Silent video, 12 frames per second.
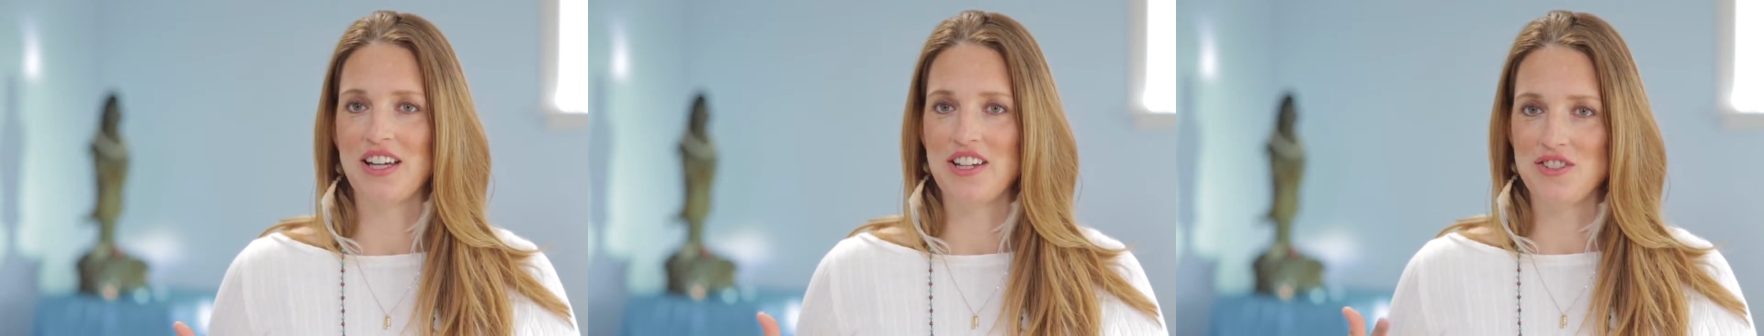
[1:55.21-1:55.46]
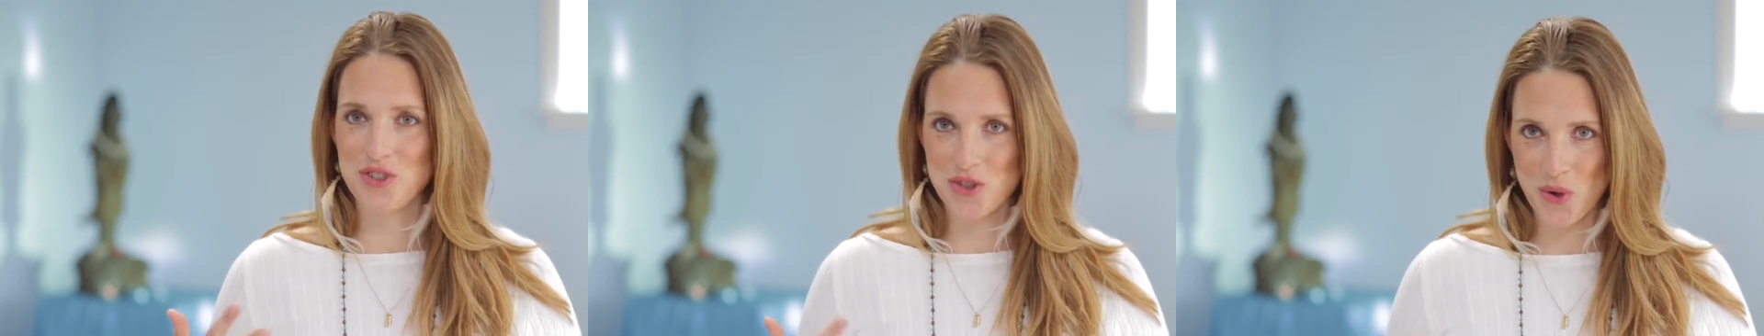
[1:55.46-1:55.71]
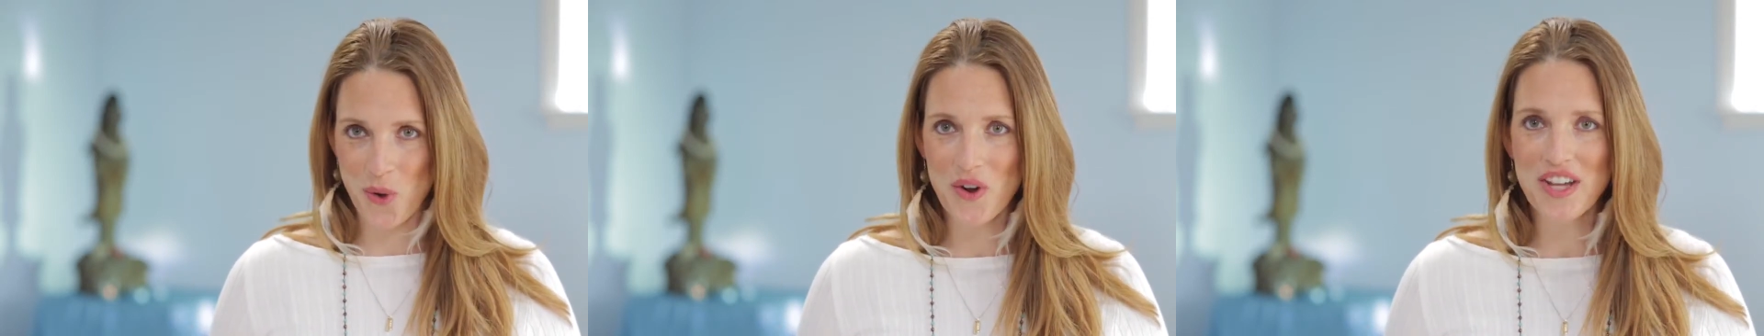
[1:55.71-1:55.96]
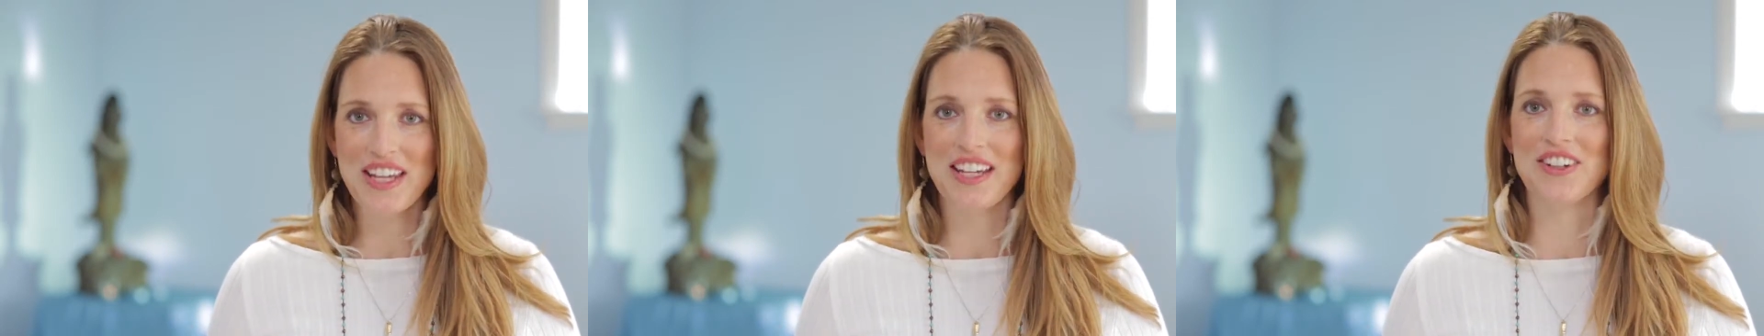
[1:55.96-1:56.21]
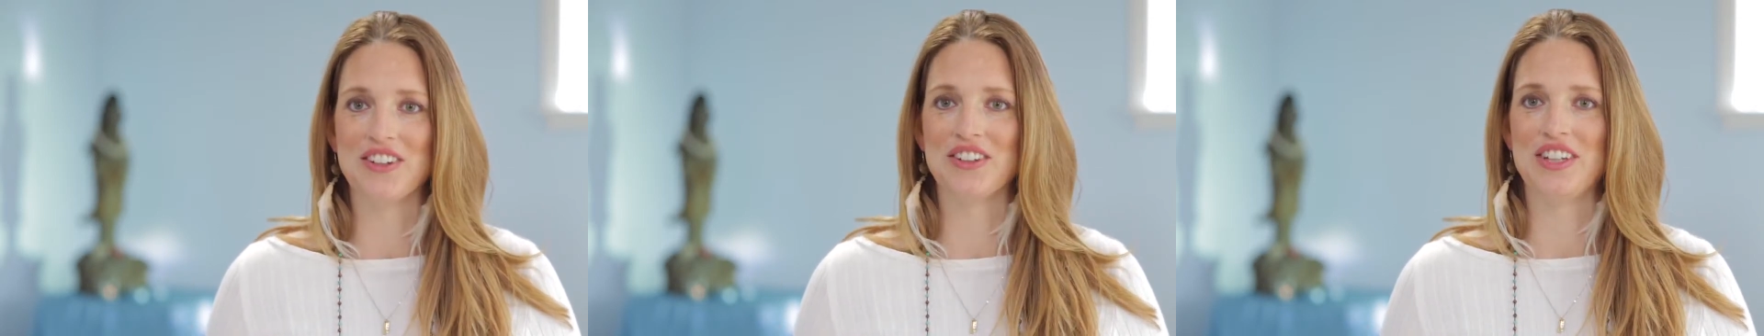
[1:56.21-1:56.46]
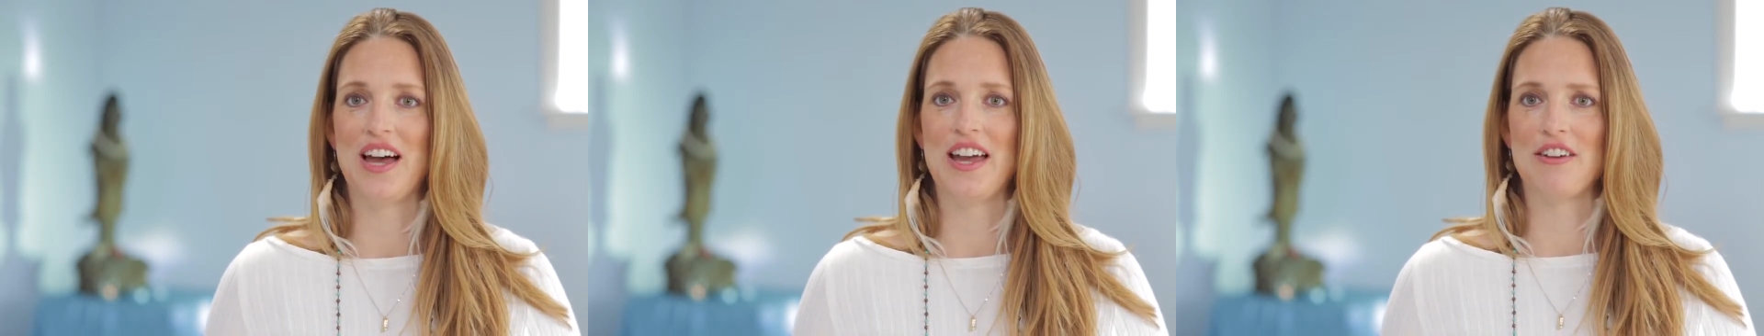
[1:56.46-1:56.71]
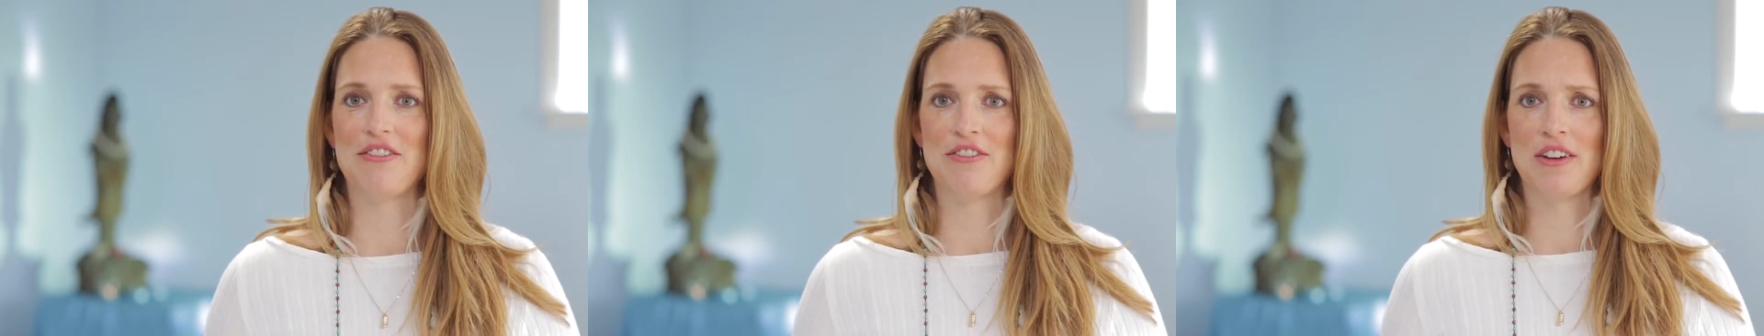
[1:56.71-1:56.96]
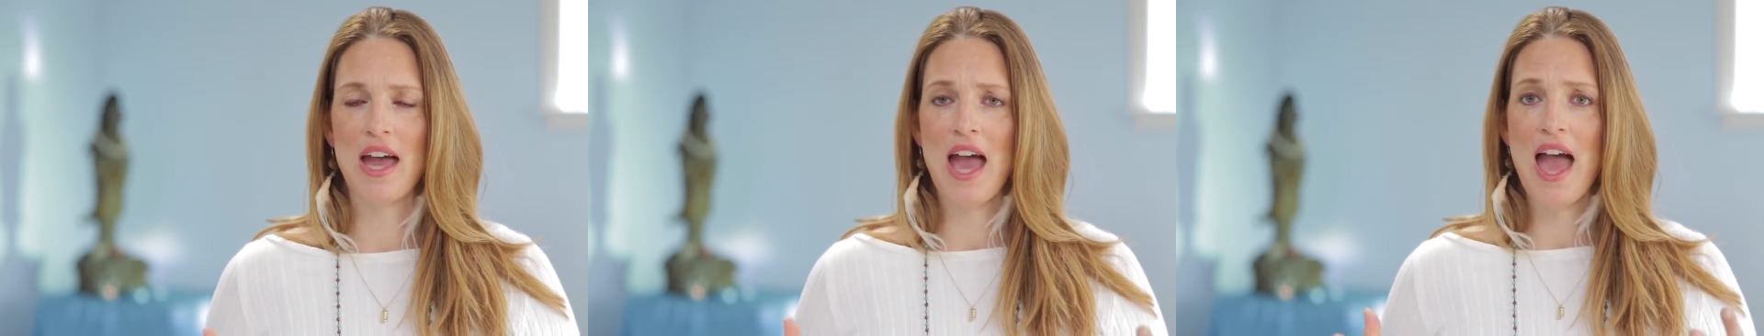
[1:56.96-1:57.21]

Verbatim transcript: enjoying your life